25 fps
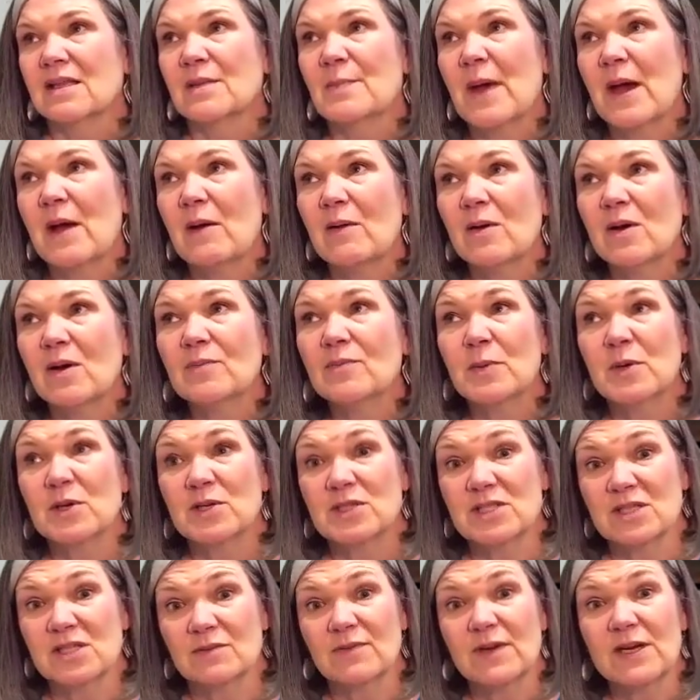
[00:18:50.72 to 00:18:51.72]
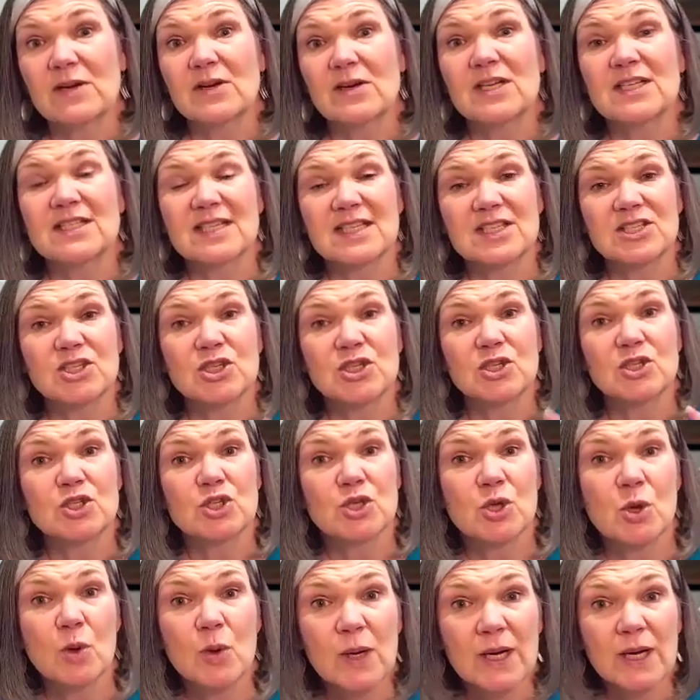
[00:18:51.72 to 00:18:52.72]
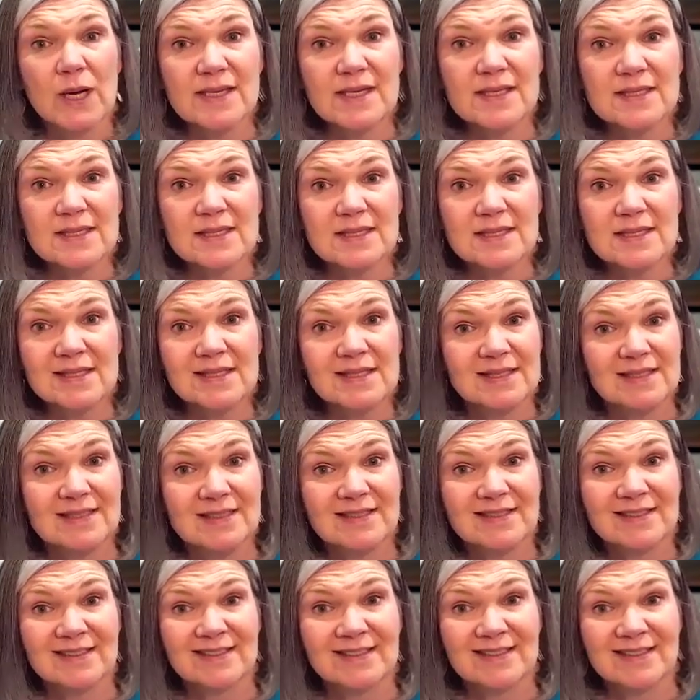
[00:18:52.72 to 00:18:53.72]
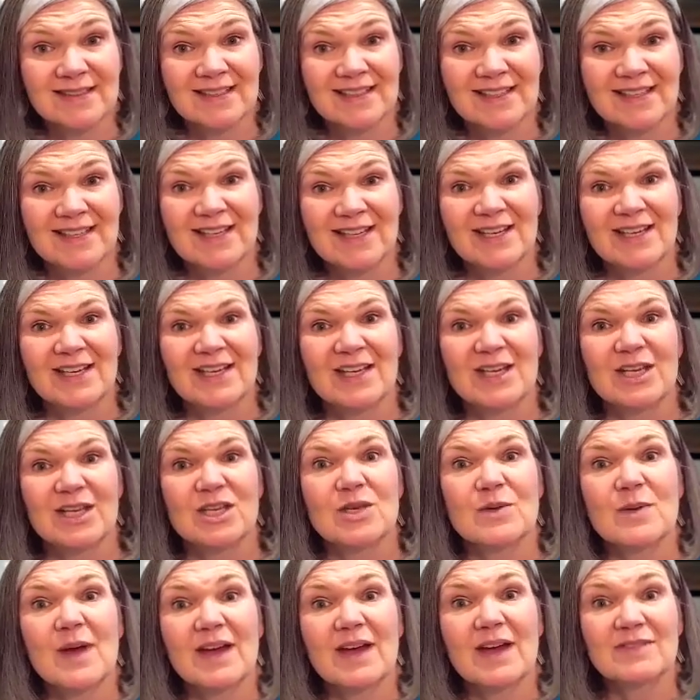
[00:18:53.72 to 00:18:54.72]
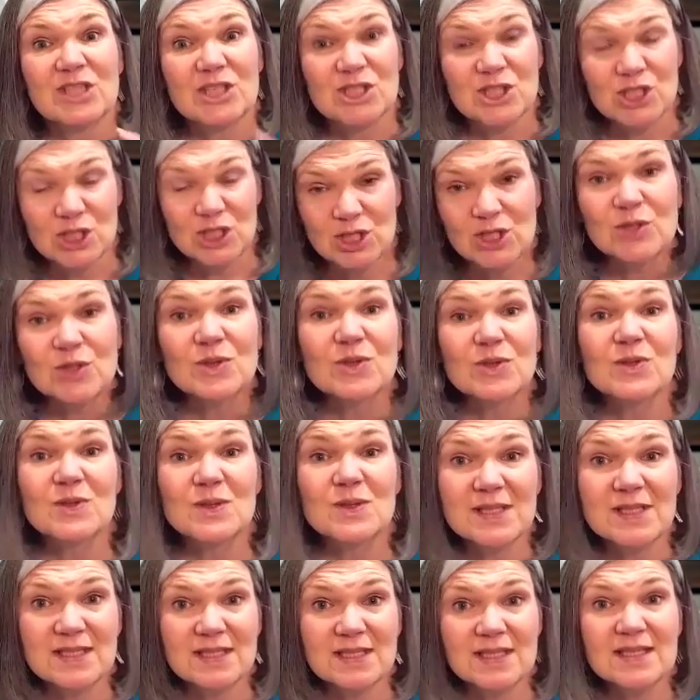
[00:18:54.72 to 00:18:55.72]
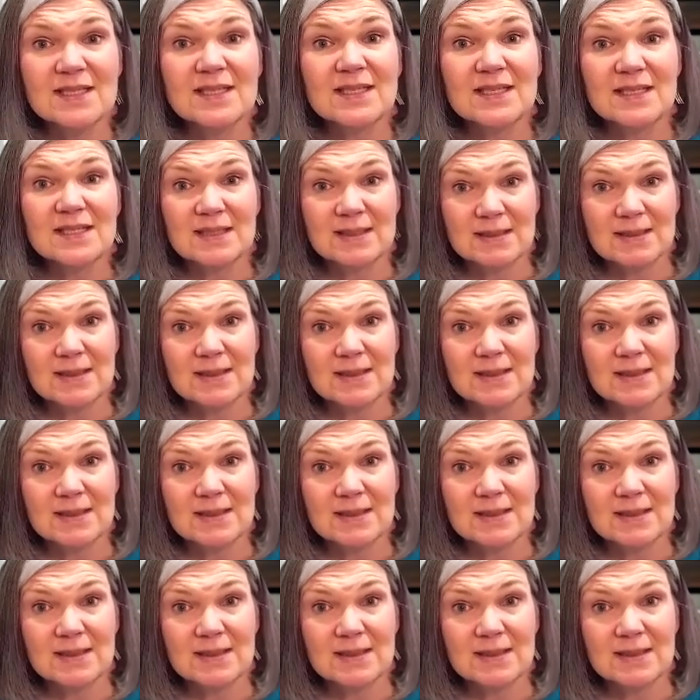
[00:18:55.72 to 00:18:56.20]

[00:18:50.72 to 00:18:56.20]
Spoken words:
The power of perseverance is your choice. You have to choose to